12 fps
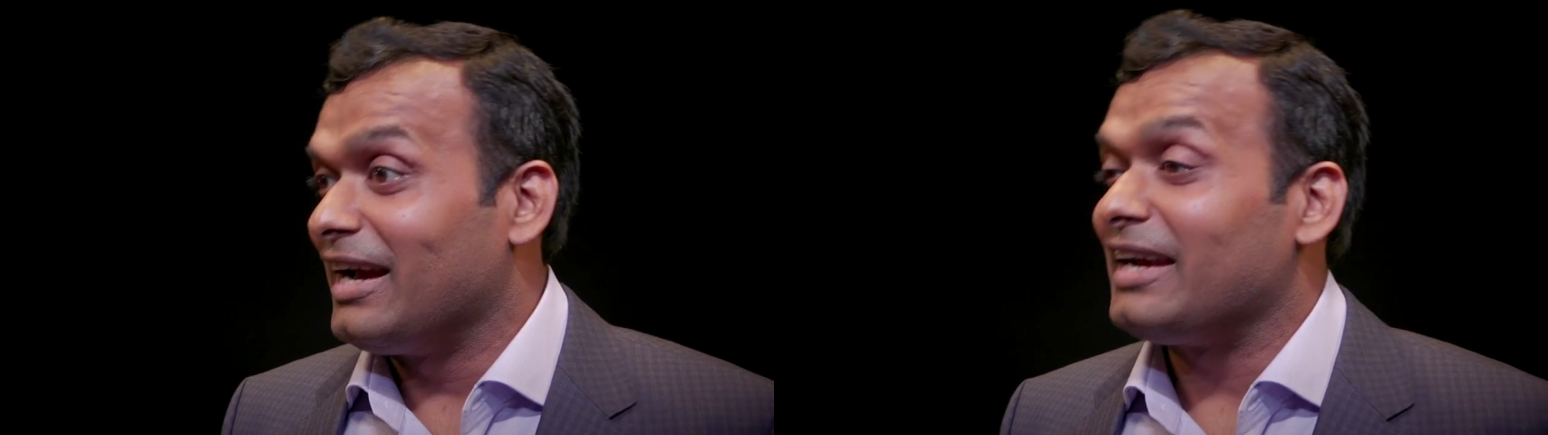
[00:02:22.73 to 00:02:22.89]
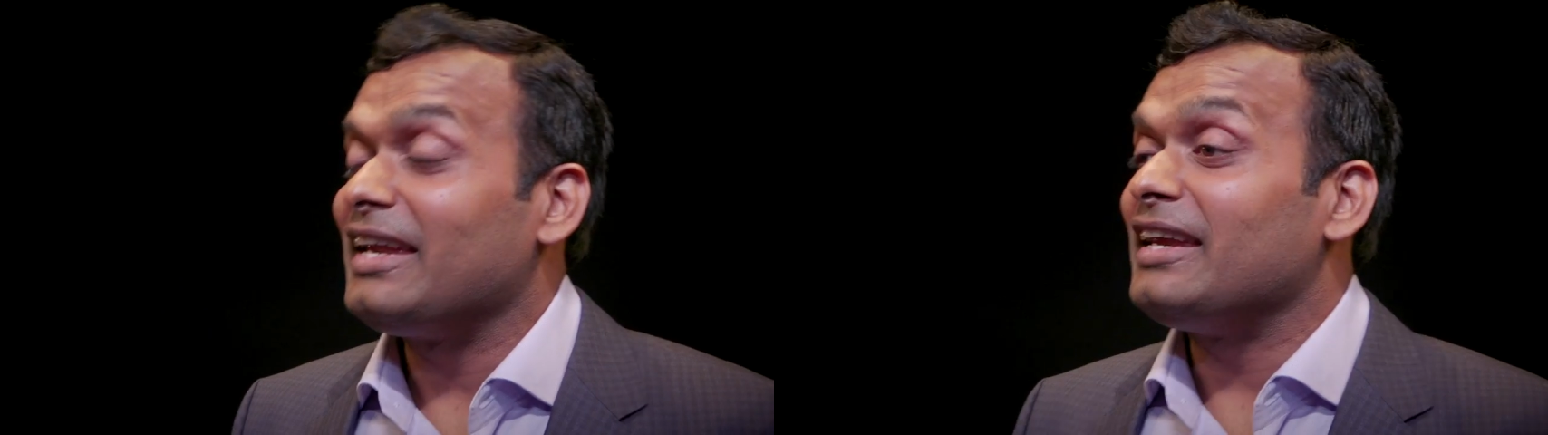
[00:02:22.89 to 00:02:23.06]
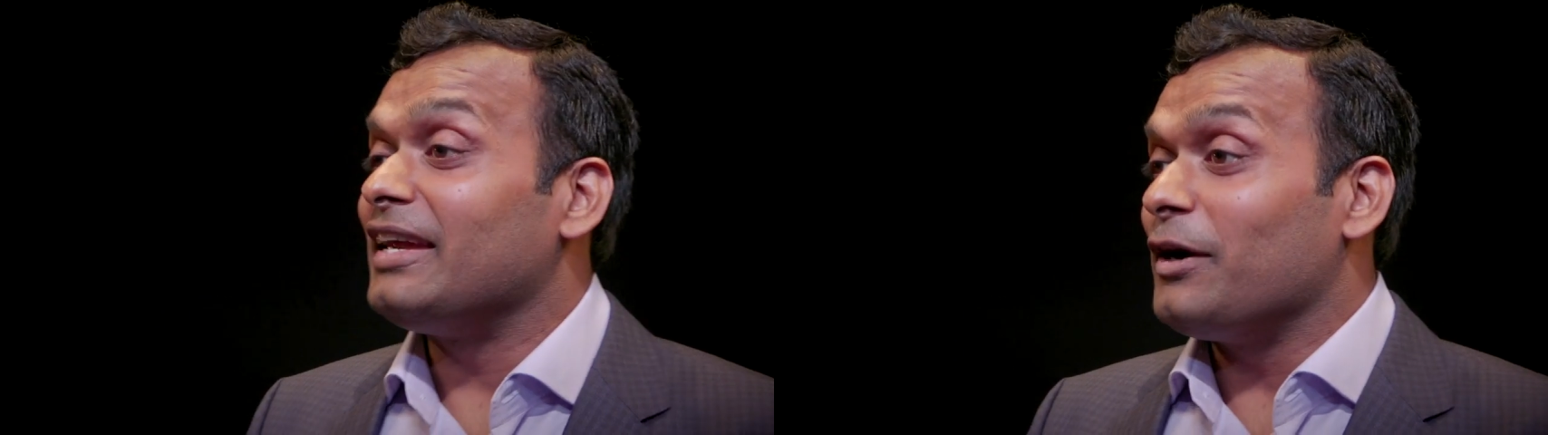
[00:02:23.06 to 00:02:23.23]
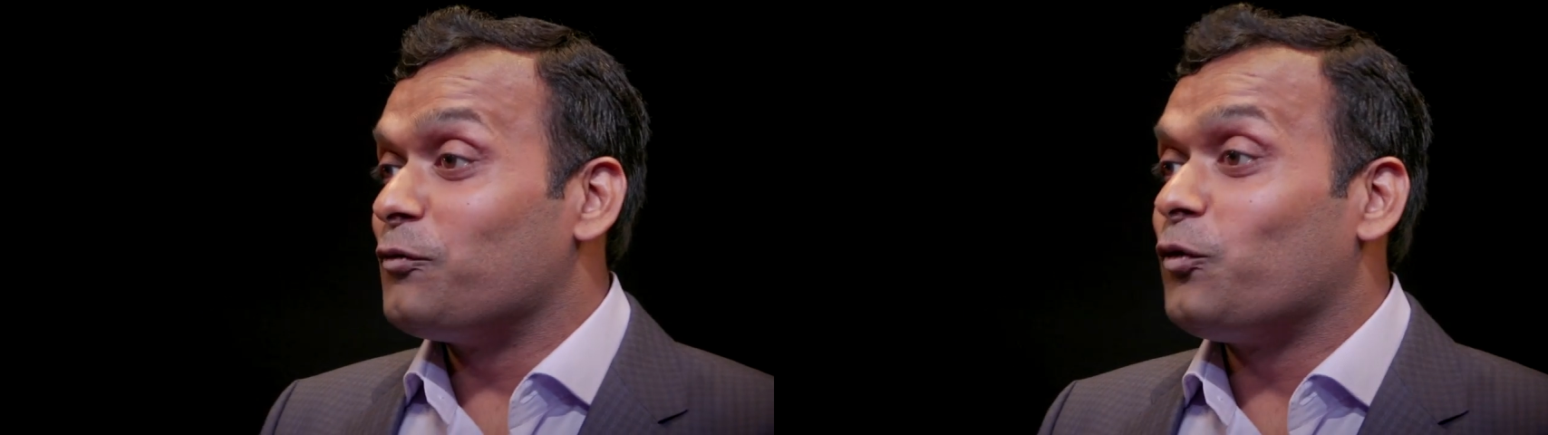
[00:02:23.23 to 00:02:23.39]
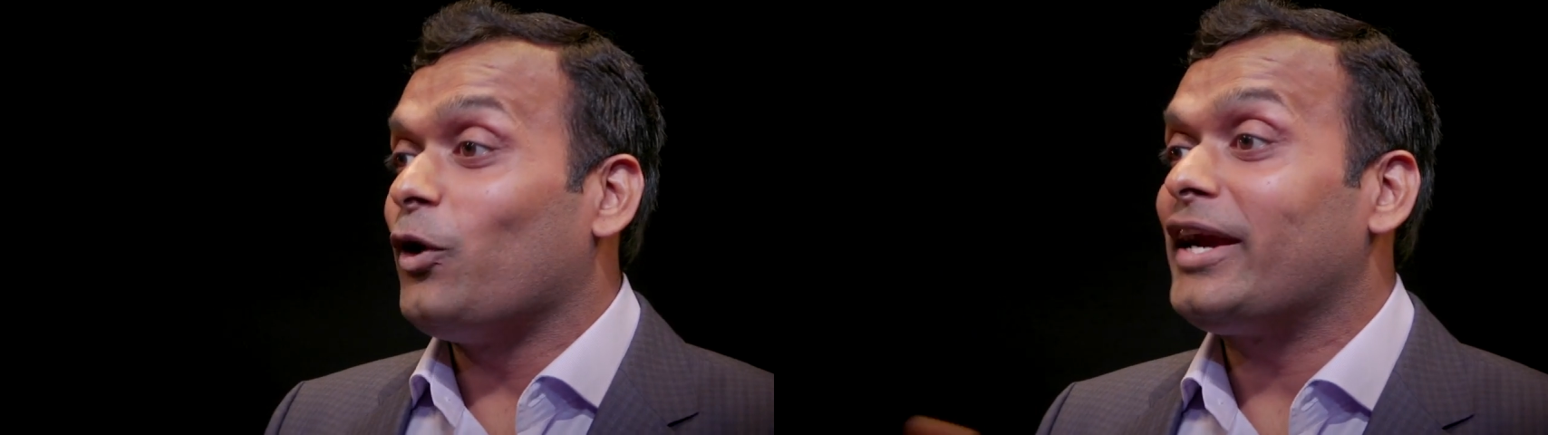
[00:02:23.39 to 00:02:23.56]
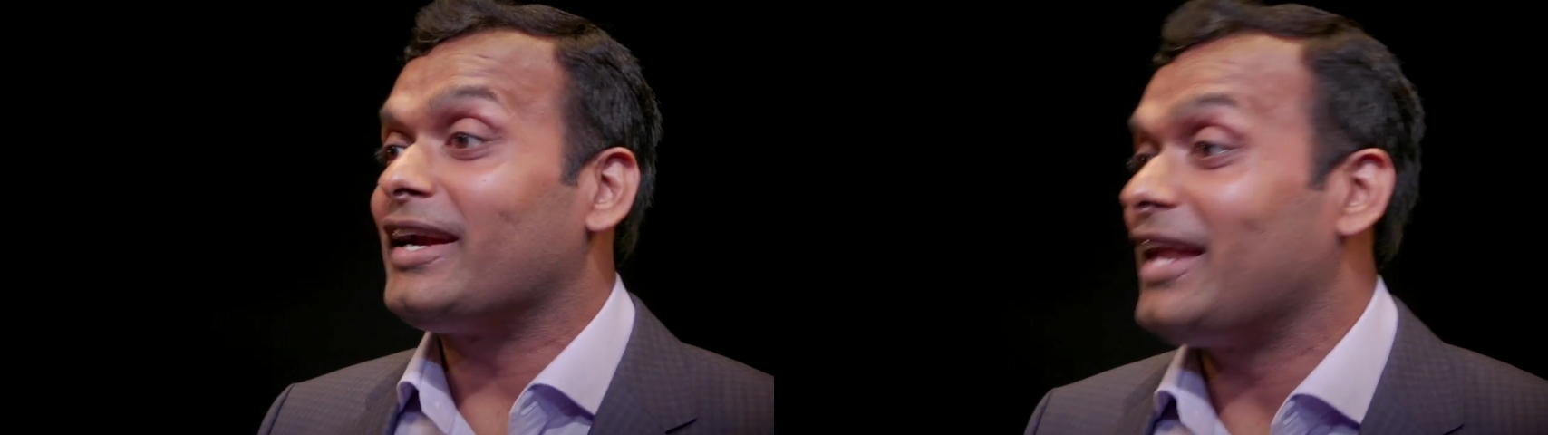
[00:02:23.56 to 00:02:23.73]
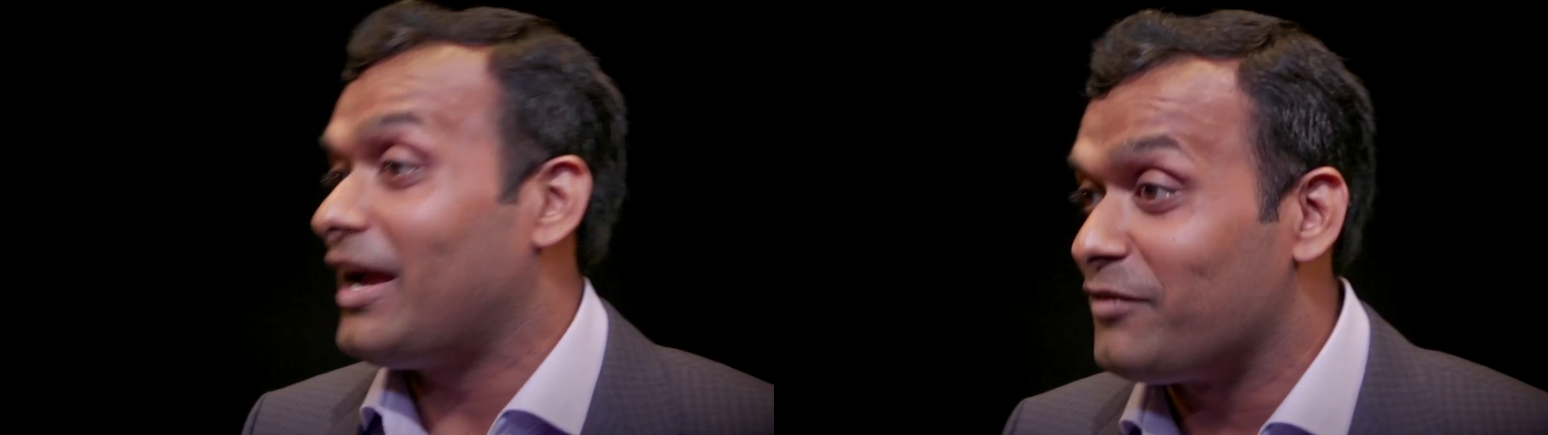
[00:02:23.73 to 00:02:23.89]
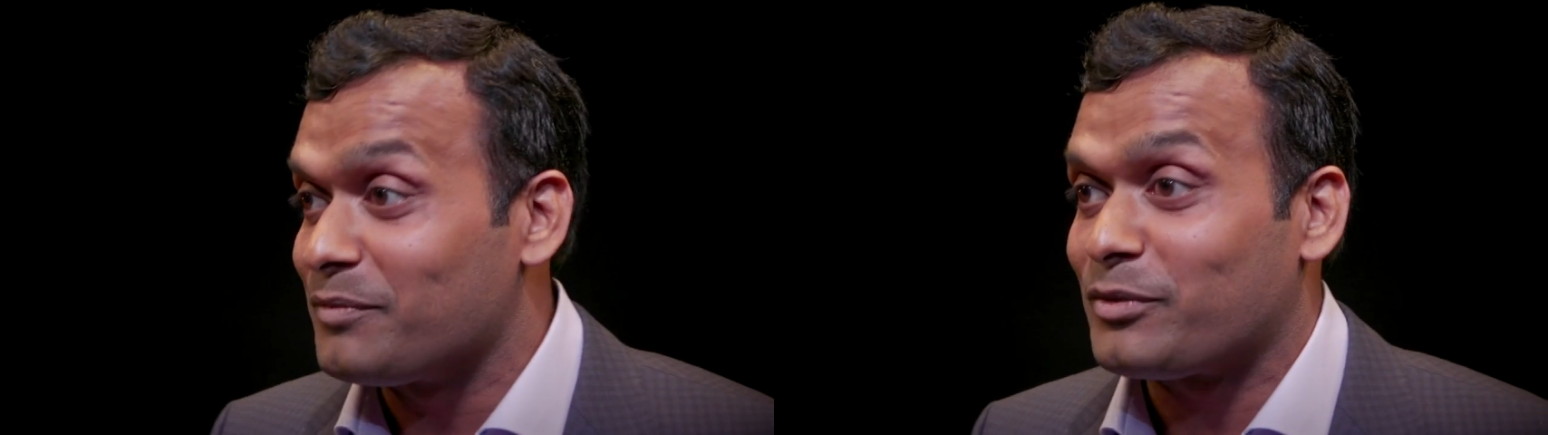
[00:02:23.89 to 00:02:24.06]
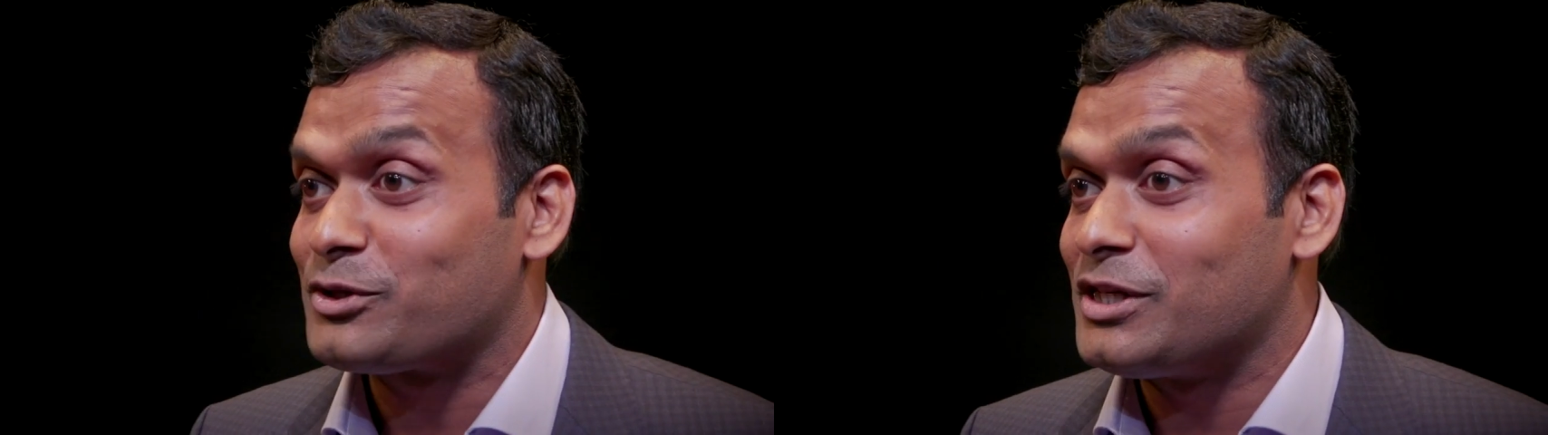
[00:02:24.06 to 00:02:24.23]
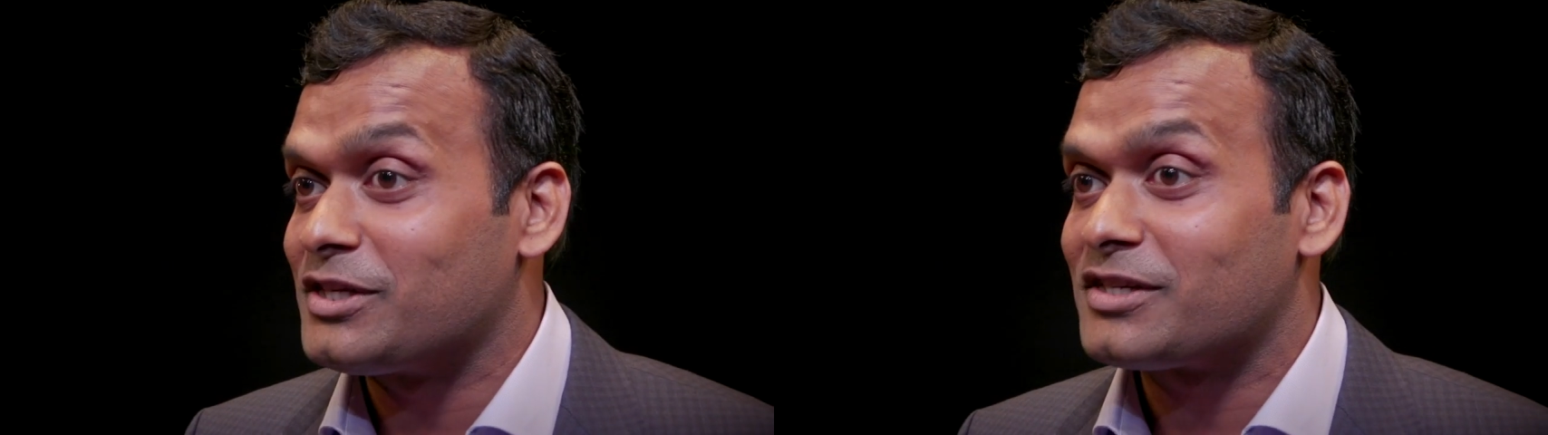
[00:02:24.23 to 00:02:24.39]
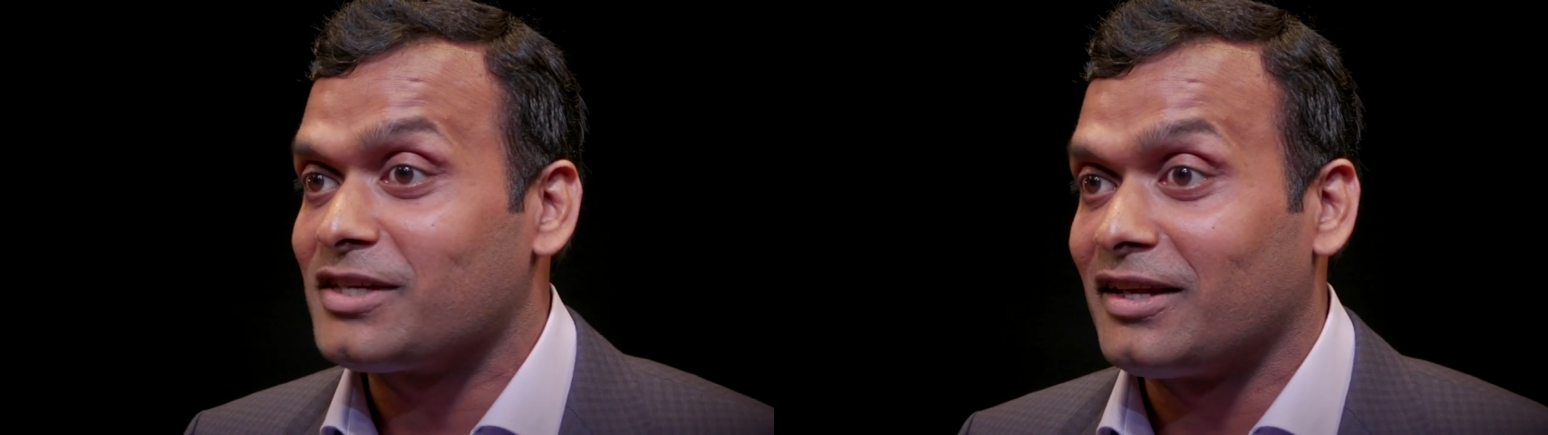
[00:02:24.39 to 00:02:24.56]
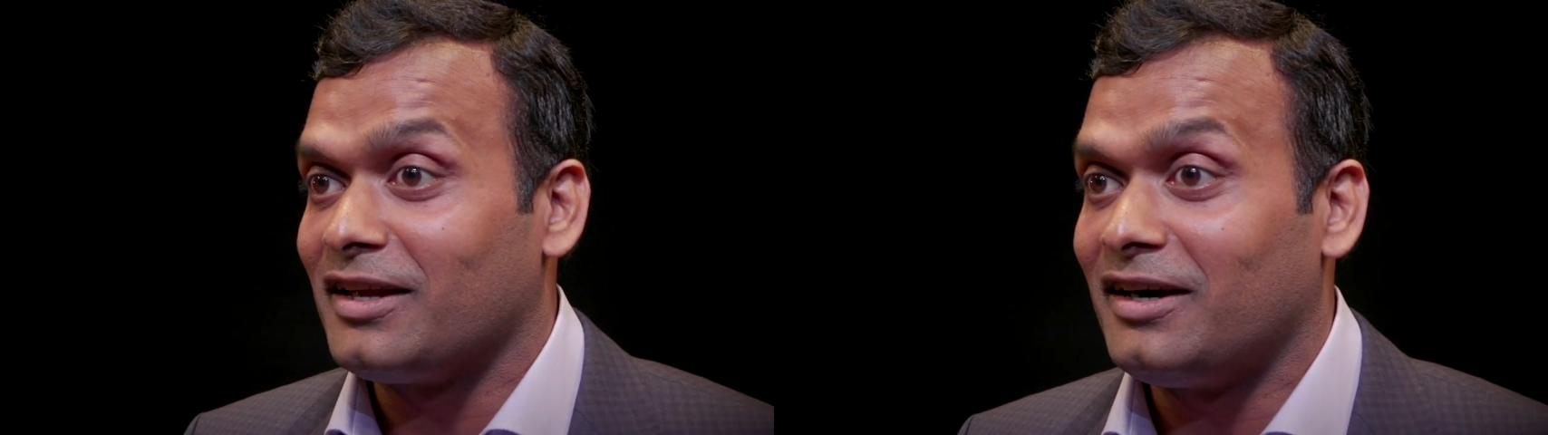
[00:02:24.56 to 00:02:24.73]
and he avoided having
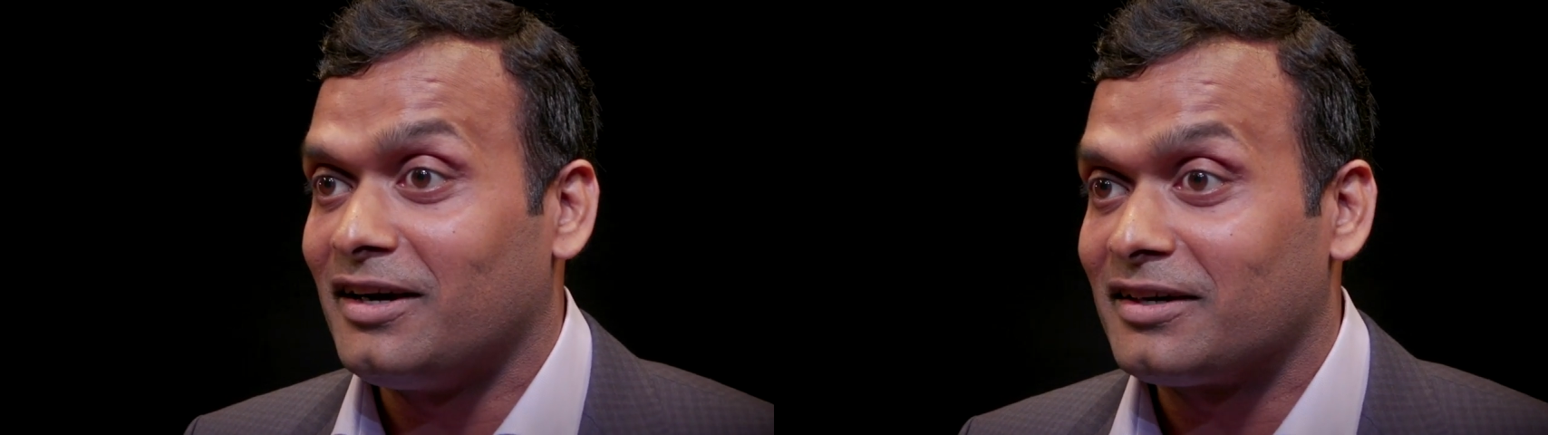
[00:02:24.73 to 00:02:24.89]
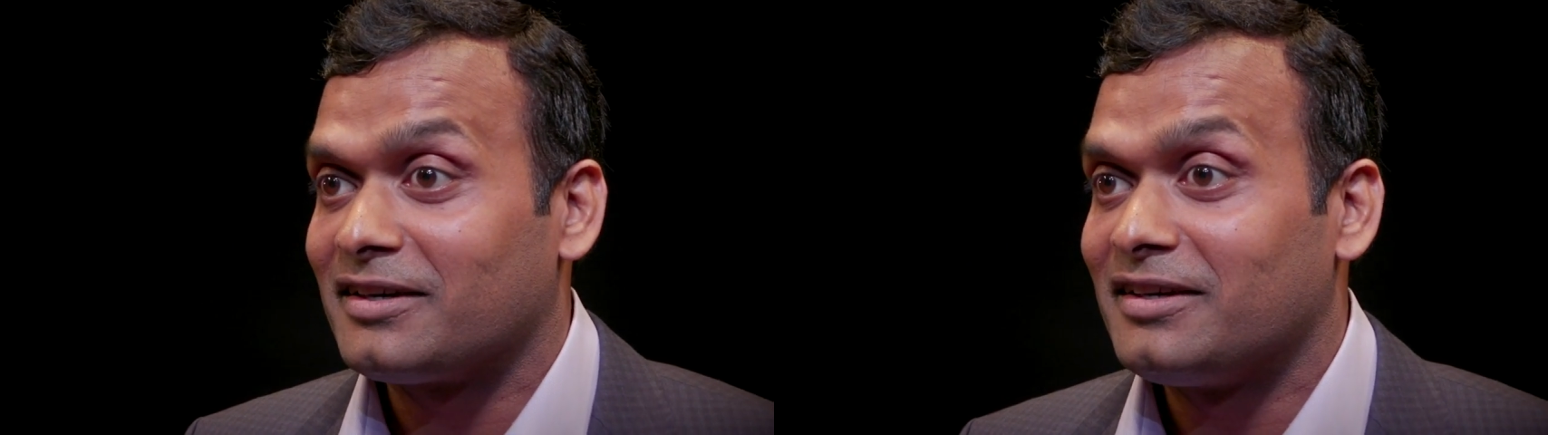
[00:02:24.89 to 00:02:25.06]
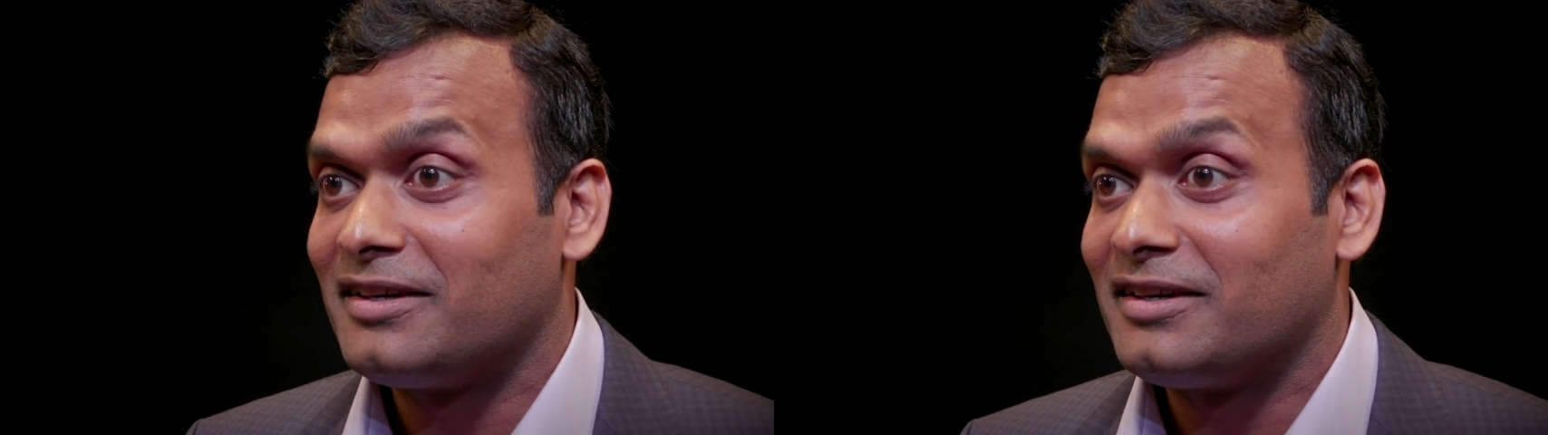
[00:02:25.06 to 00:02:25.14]
procedures on the heart.